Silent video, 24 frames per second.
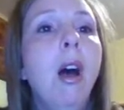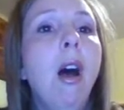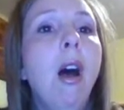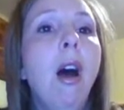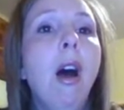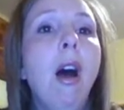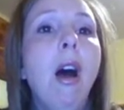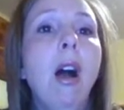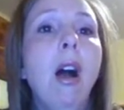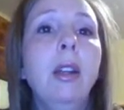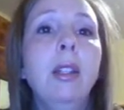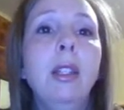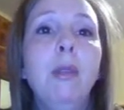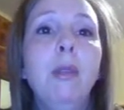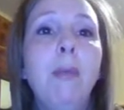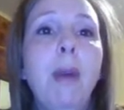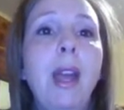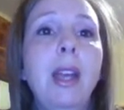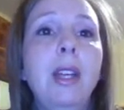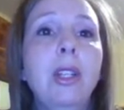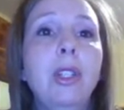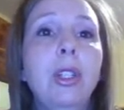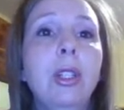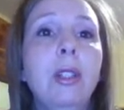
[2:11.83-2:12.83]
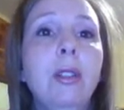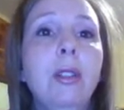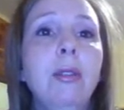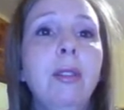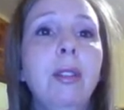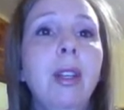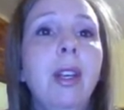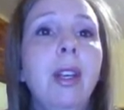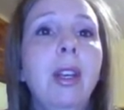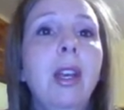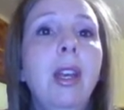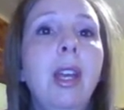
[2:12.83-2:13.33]

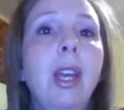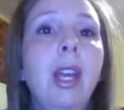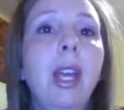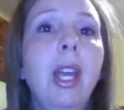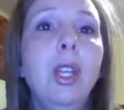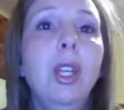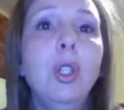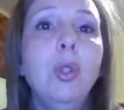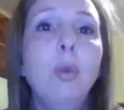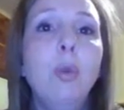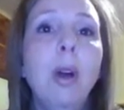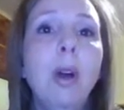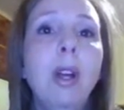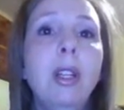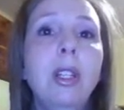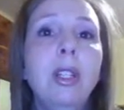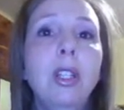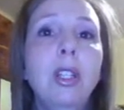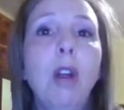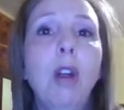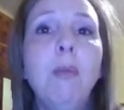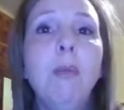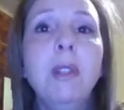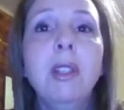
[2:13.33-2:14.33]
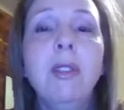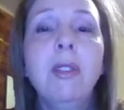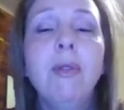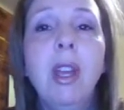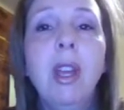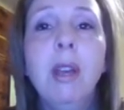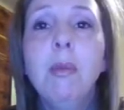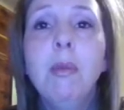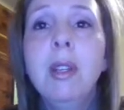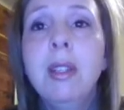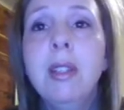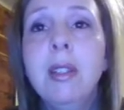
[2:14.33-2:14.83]
Occupation is what determines a
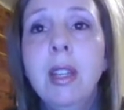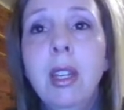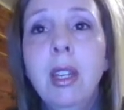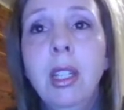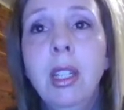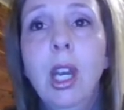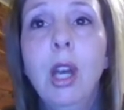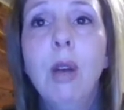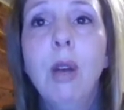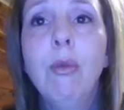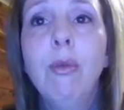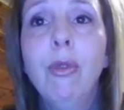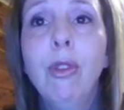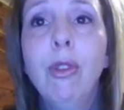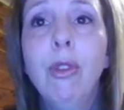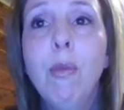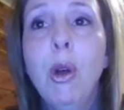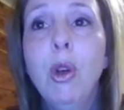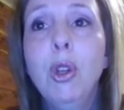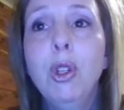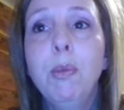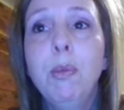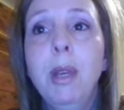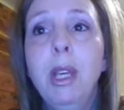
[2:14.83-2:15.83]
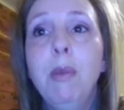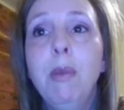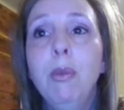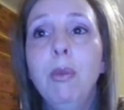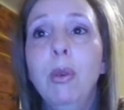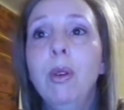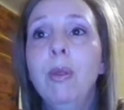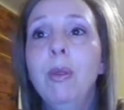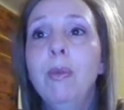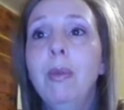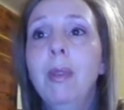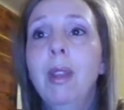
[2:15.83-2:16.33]
family's income for most
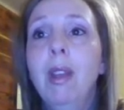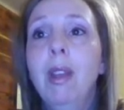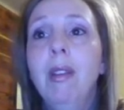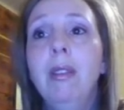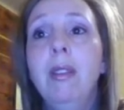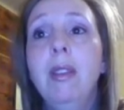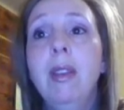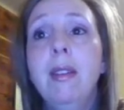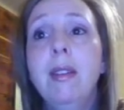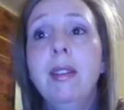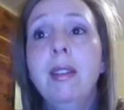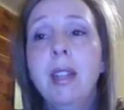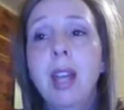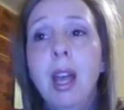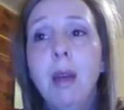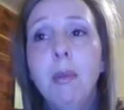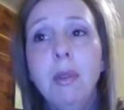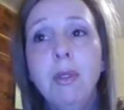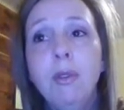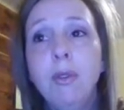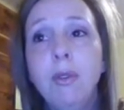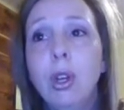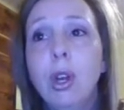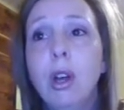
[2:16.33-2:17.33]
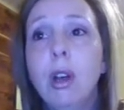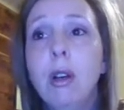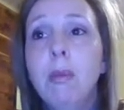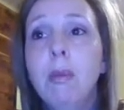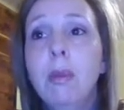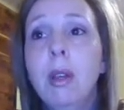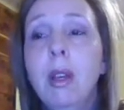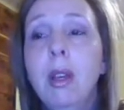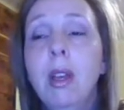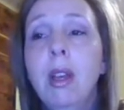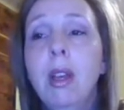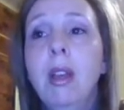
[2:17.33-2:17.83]
people. This type of
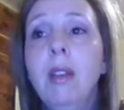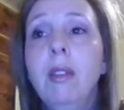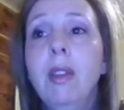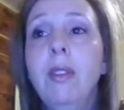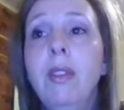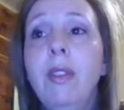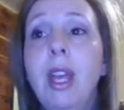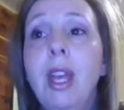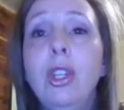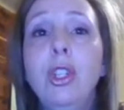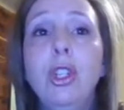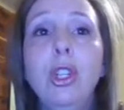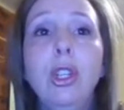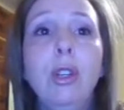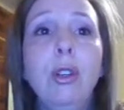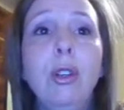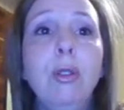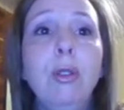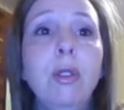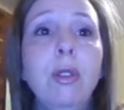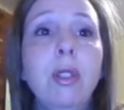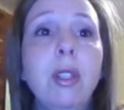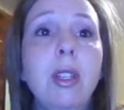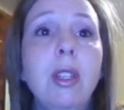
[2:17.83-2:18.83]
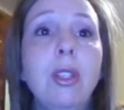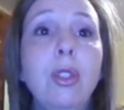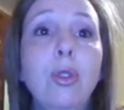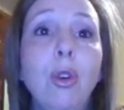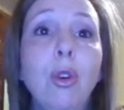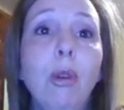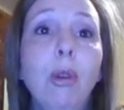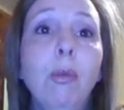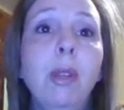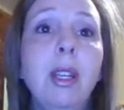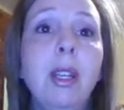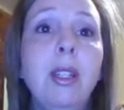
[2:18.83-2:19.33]
job that they choose is
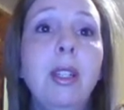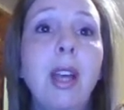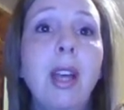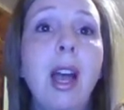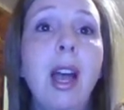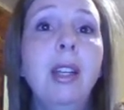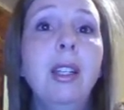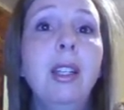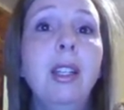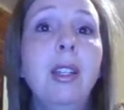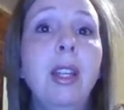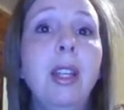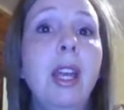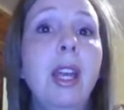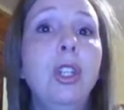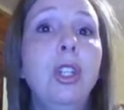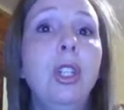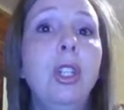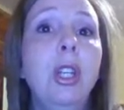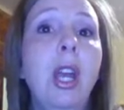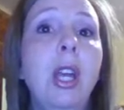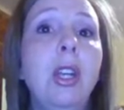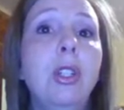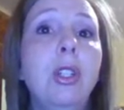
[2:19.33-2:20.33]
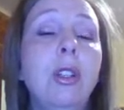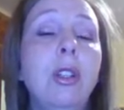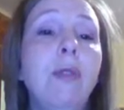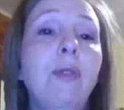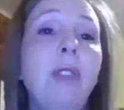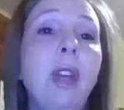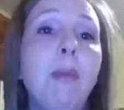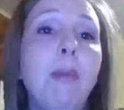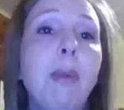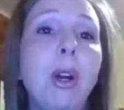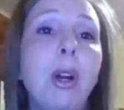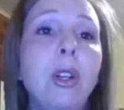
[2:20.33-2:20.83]
normally tied to the education of
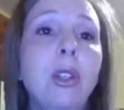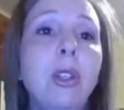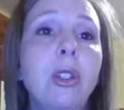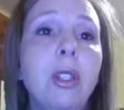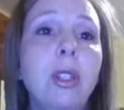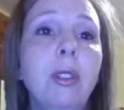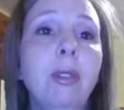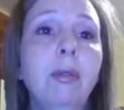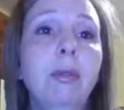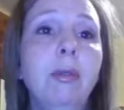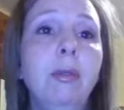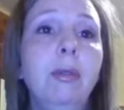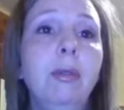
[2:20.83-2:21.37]
that person.